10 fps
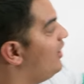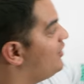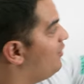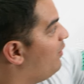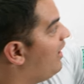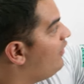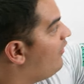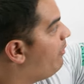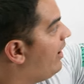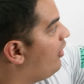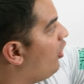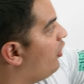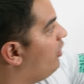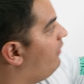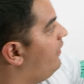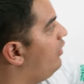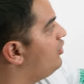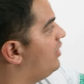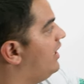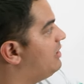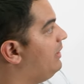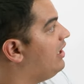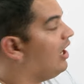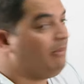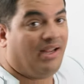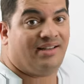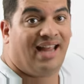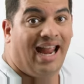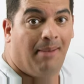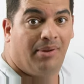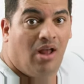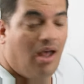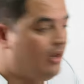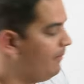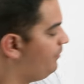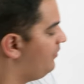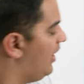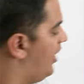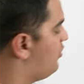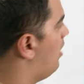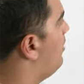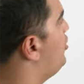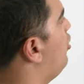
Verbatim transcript: So whenever you have a pericardial effusion that's becoming tamponade, here's what I want